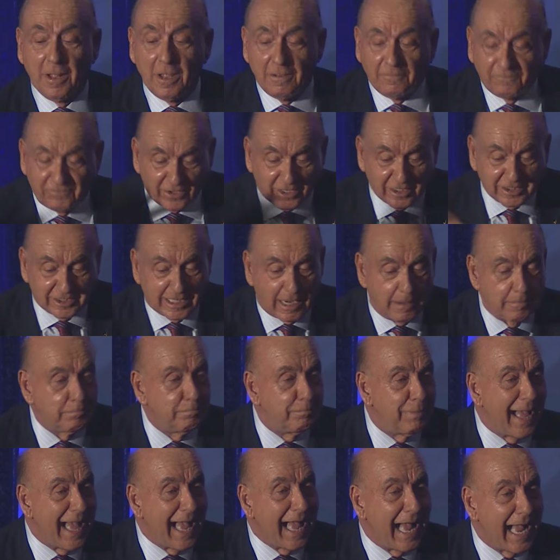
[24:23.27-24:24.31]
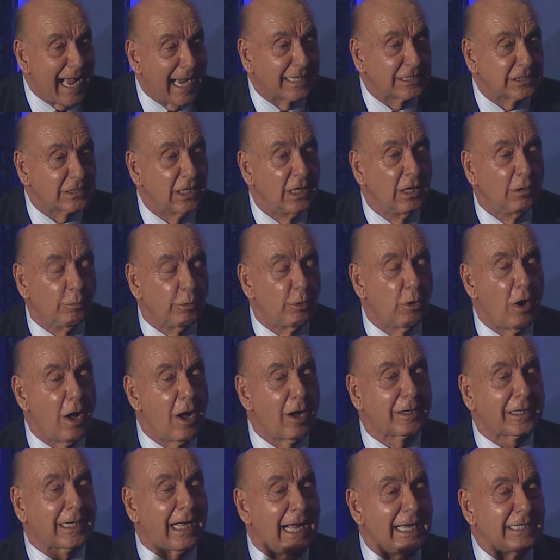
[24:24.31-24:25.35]
Fills up bags with
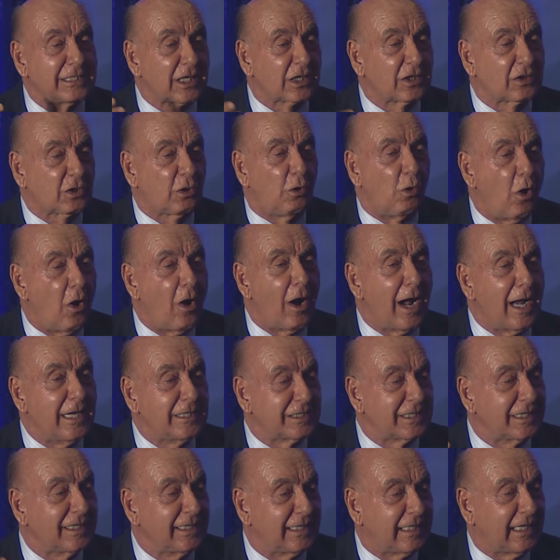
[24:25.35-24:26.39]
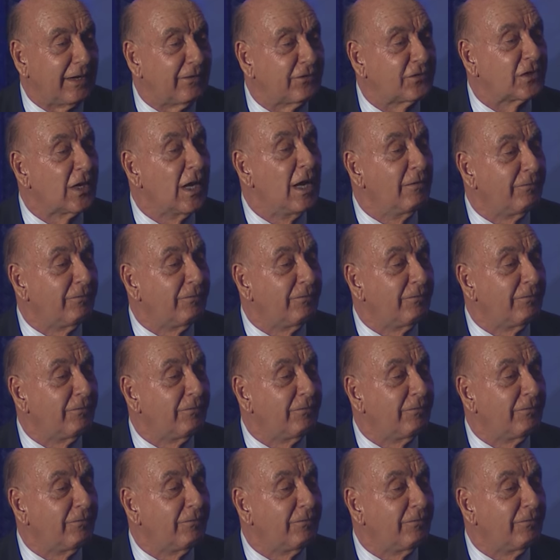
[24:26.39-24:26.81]
all kinds of toys and gifts